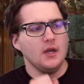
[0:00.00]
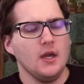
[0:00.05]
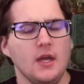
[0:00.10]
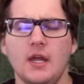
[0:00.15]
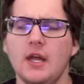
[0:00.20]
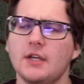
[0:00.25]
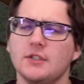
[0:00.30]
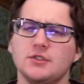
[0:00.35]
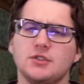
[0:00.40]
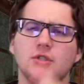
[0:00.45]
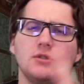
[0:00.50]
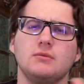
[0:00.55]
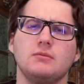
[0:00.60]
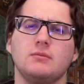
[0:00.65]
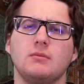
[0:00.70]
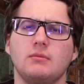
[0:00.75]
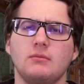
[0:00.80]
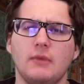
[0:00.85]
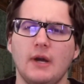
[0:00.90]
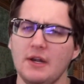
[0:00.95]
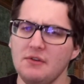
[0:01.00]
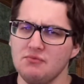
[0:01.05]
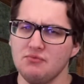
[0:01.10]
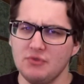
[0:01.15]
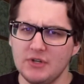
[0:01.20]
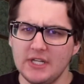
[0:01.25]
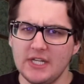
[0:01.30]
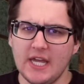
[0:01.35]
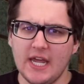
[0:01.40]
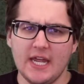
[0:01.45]
Yeah, so I
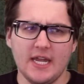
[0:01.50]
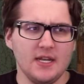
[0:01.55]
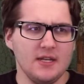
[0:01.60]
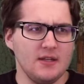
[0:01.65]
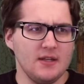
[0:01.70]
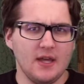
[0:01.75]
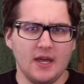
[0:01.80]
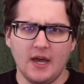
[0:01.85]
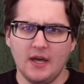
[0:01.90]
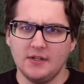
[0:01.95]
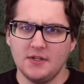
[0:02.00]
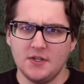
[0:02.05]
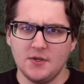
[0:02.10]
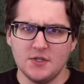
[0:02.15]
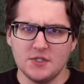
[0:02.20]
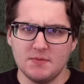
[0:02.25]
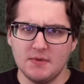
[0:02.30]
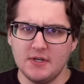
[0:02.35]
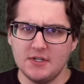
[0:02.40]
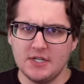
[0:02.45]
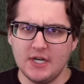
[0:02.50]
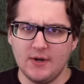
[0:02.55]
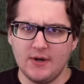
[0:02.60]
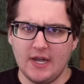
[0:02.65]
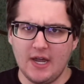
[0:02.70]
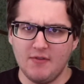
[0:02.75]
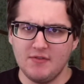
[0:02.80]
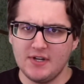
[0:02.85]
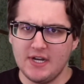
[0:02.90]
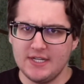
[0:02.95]
really hate how the US military
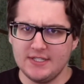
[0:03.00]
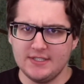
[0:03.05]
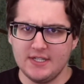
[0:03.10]
advertises